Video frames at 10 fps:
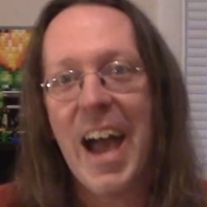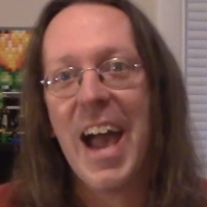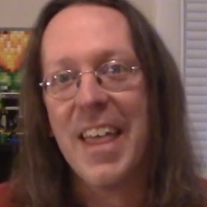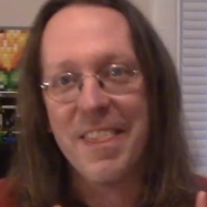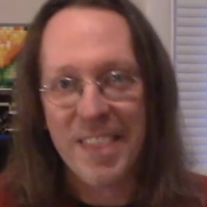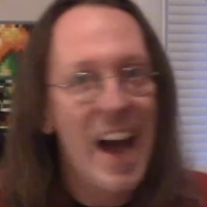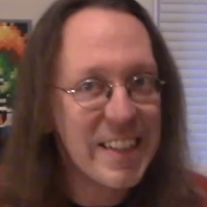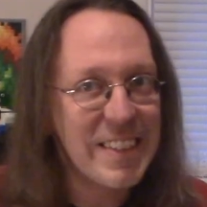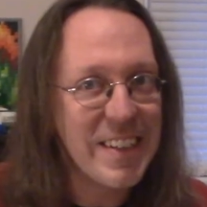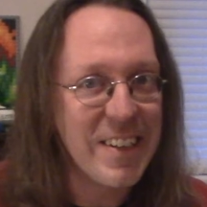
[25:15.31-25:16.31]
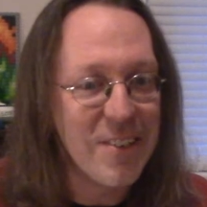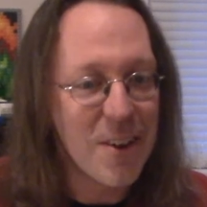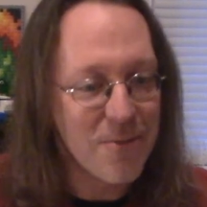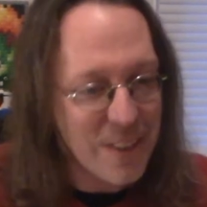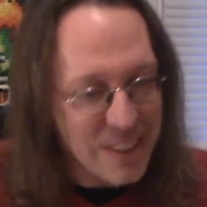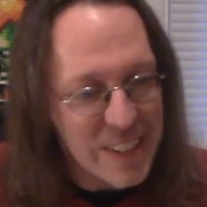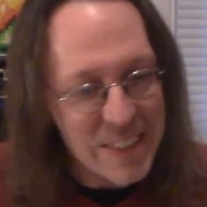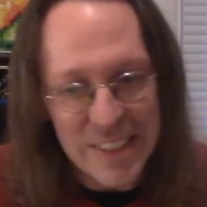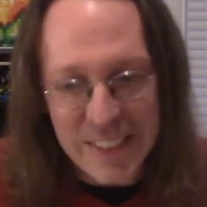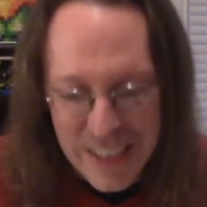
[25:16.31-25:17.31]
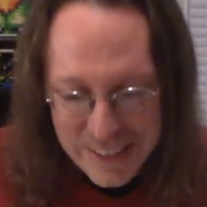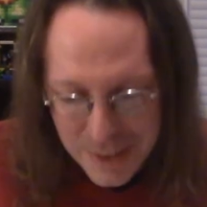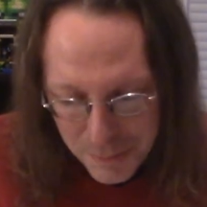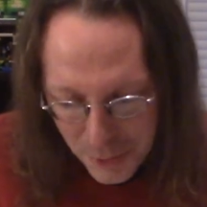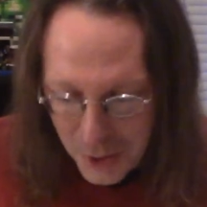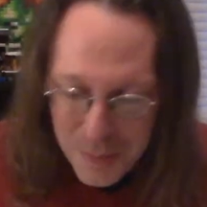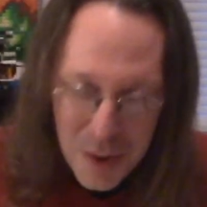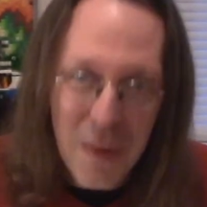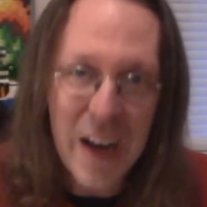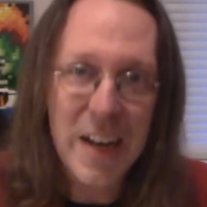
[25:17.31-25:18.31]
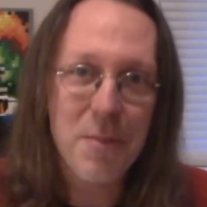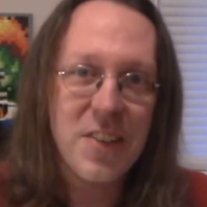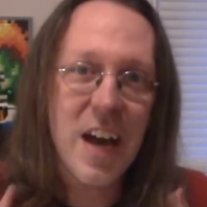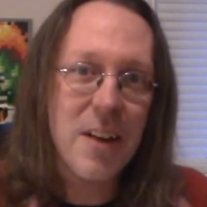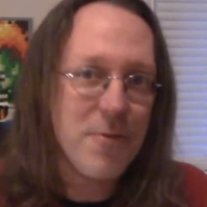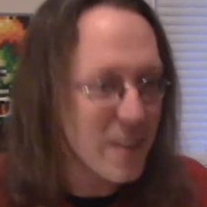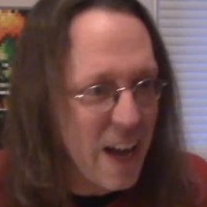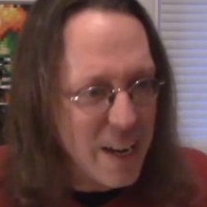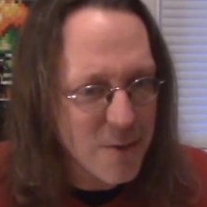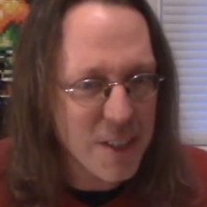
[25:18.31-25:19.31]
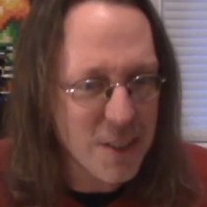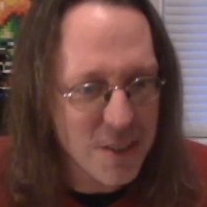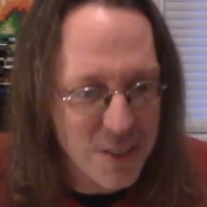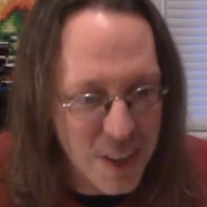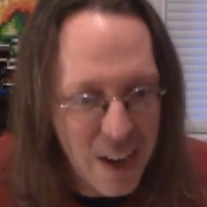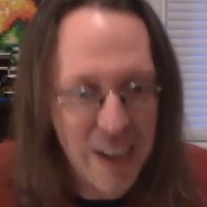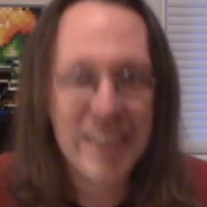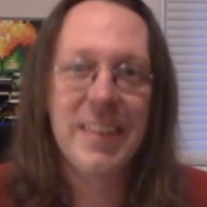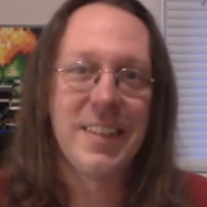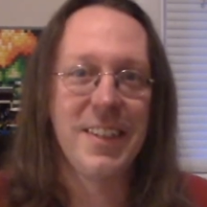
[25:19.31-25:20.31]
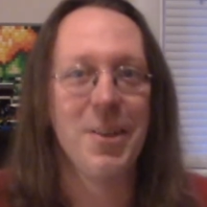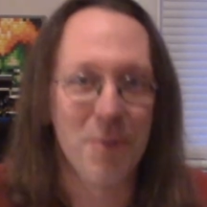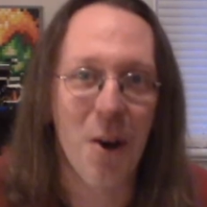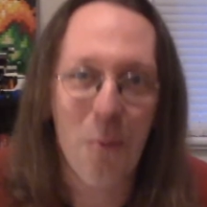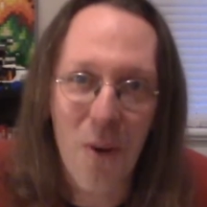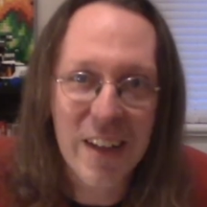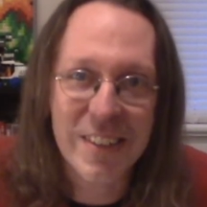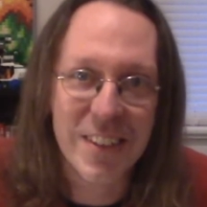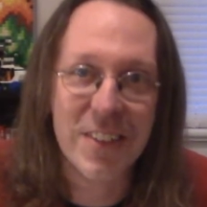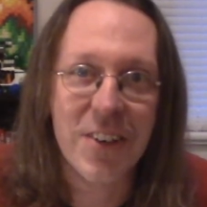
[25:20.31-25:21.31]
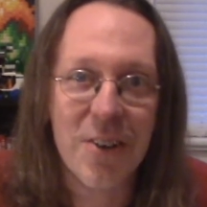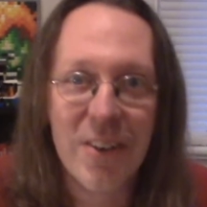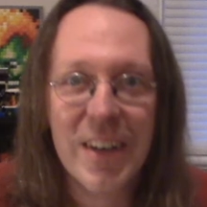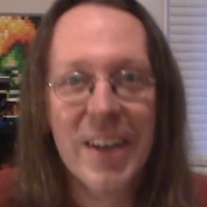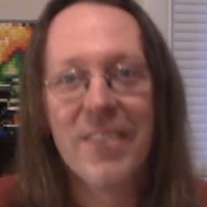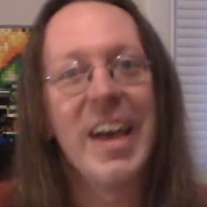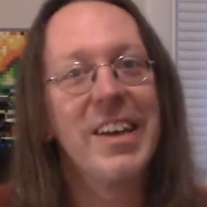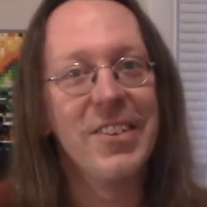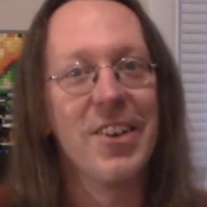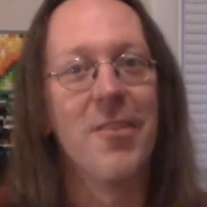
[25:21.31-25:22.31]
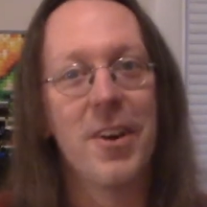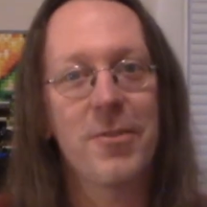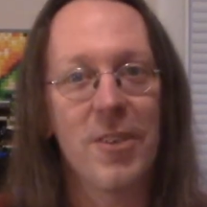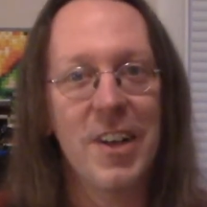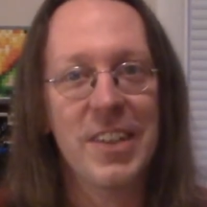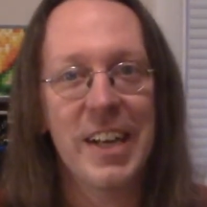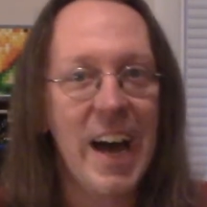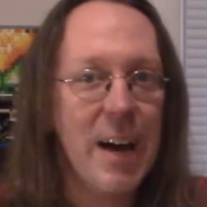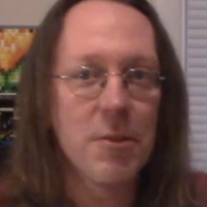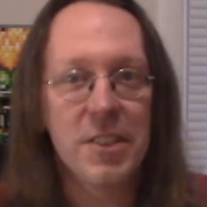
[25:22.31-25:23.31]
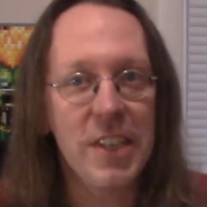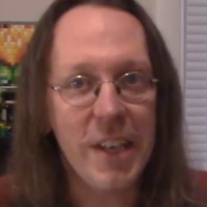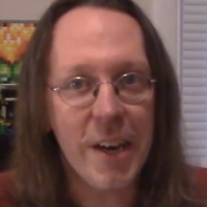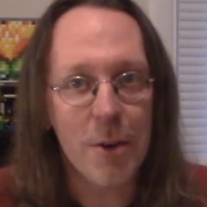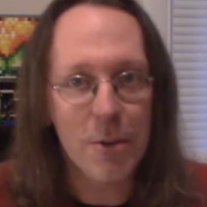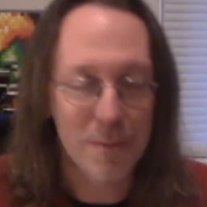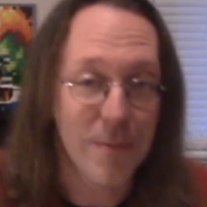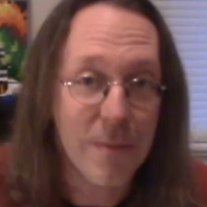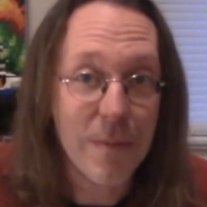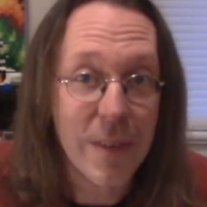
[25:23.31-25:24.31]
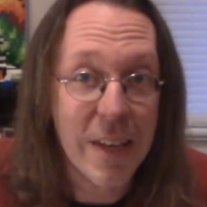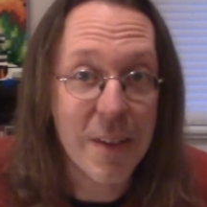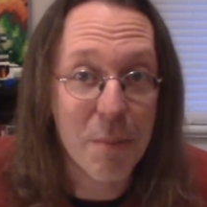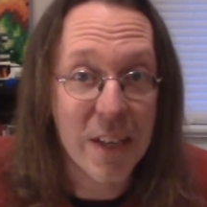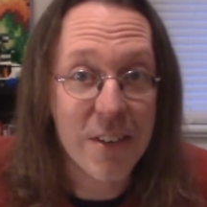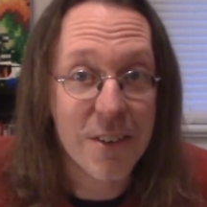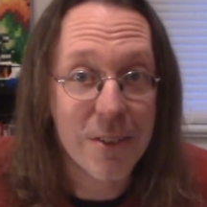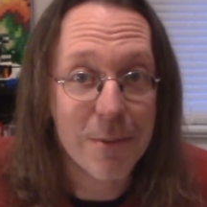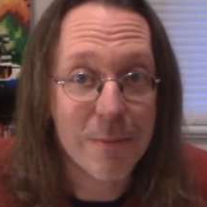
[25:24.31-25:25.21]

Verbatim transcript: And that's going to do it for this edition of 4 Ball. My name is Ed. If you liked what you saw, you know what to do. Thank you so much for watching, and I will see you in the bleachers.